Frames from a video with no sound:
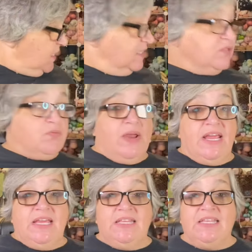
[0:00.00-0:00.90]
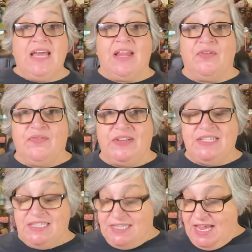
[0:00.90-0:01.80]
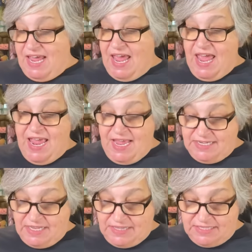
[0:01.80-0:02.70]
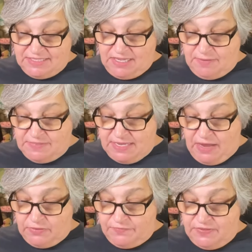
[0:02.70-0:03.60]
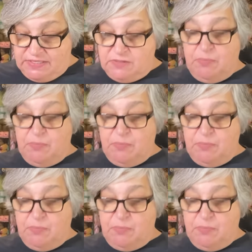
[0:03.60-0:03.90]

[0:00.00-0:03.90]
is Ray the Elephant, and this comes out of this